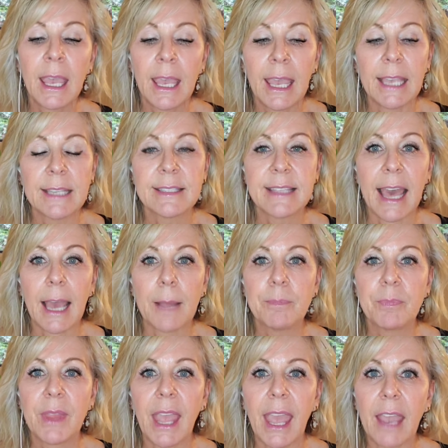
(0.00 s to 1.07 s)
is that
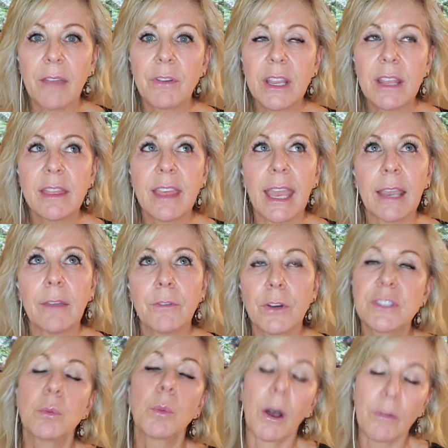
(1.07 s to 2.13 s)
everything
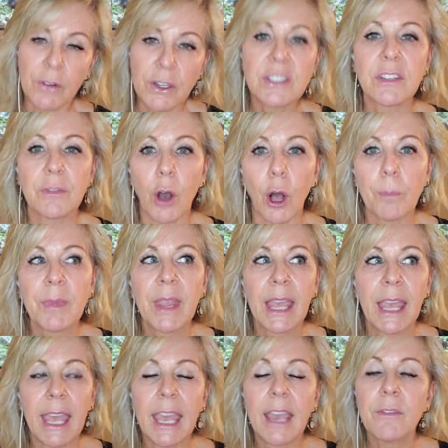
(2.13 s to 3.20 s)
first well first of all
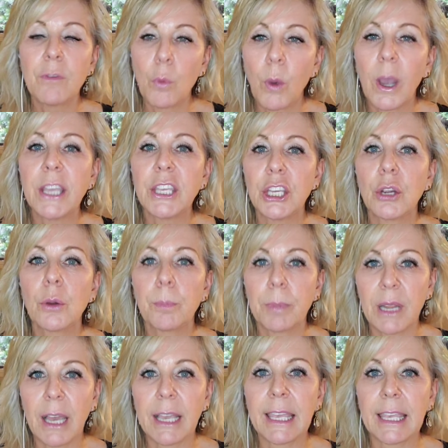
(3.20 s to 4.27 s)
if what you're
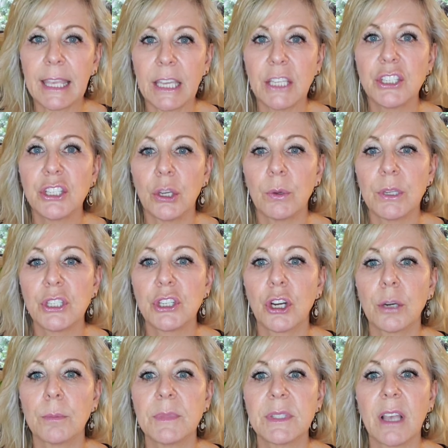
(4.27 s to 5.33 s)
plugging into in
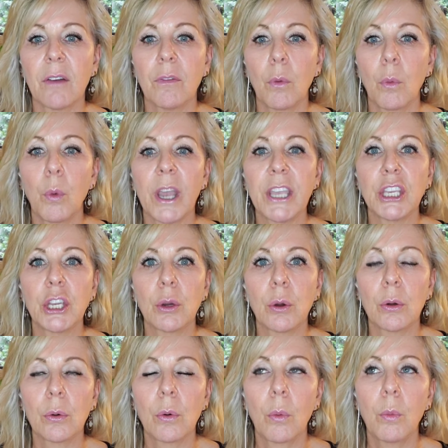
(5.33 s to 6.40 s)
terms of what
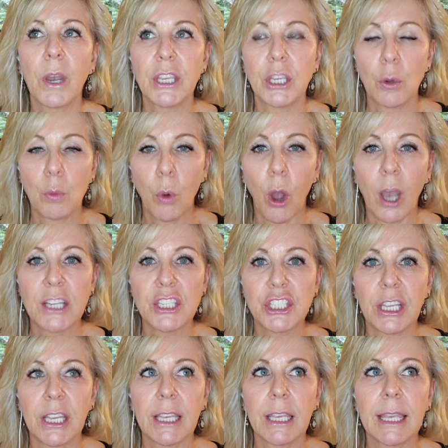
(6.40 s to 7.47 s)
you're what you're
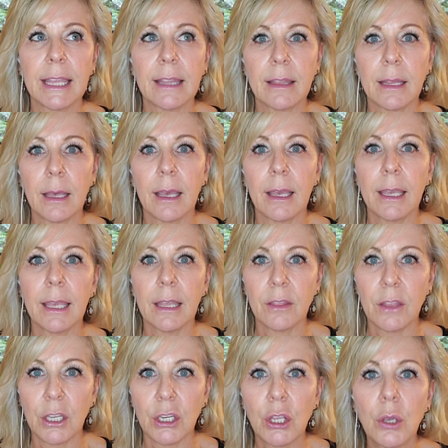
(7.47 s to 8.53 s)
watching in the in
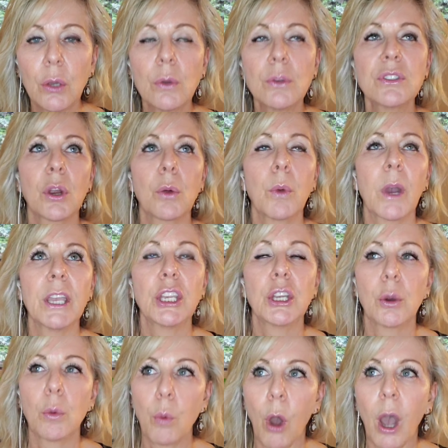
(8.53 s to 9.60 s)
the news or what you're
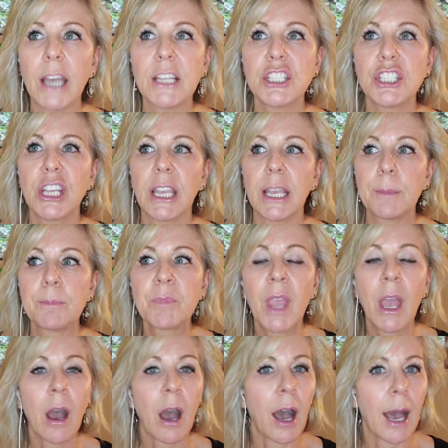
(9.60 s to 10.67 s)
watching
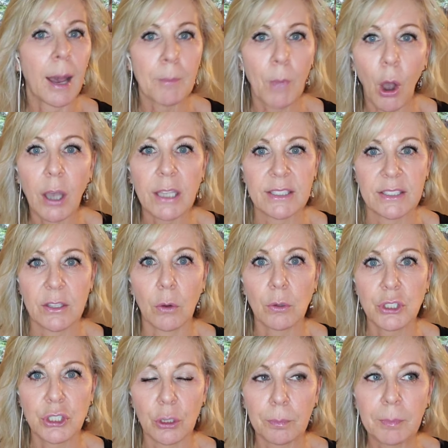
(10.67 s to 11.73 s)
um, on
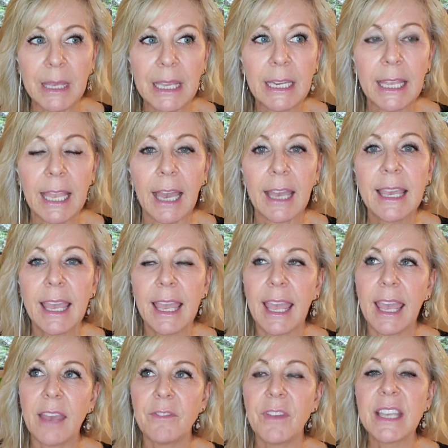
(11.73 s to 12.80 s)
social media
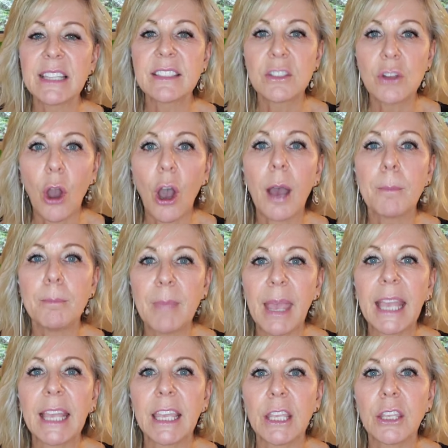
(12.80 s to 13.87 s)
if it's not
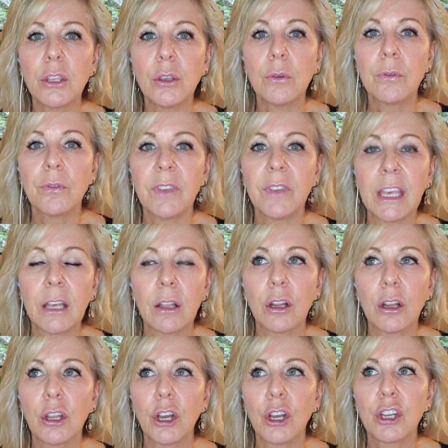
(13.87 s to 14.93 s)
making you
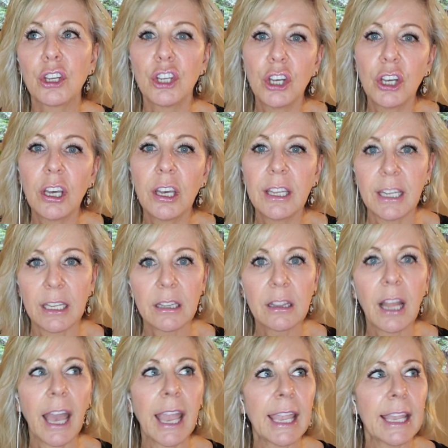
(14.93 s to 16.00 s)
feel good and
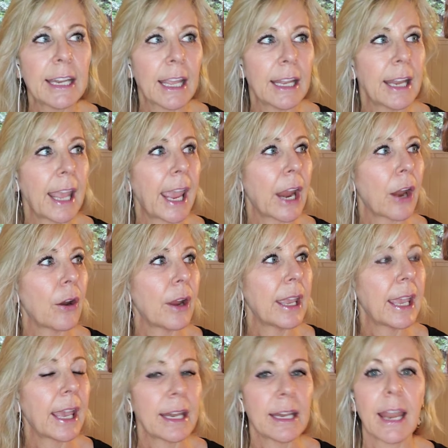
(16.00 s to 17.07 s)
light and airy
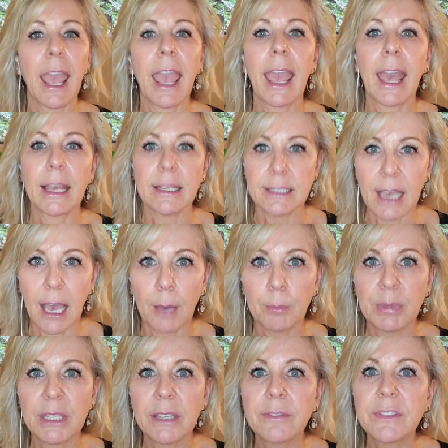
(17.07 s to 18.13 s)
and and
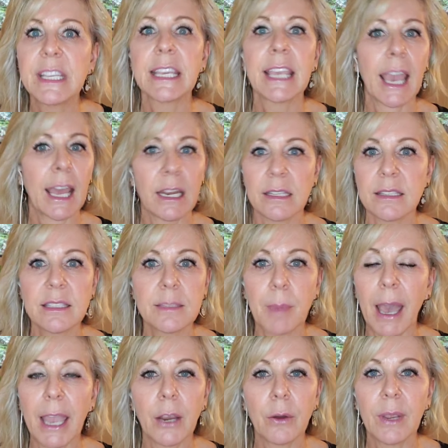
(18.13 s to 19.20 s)
uplifting and
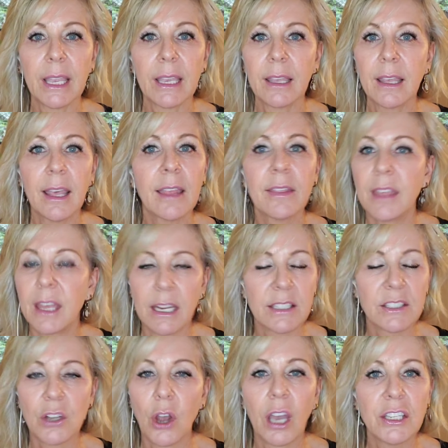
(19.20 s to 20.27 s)
inspiring then
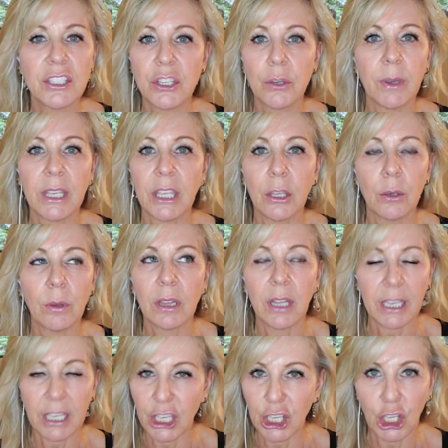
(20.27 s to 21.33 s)
it's not doing you a
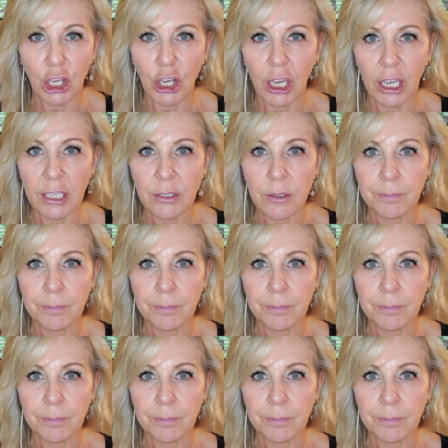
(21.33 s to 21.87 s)
lick of good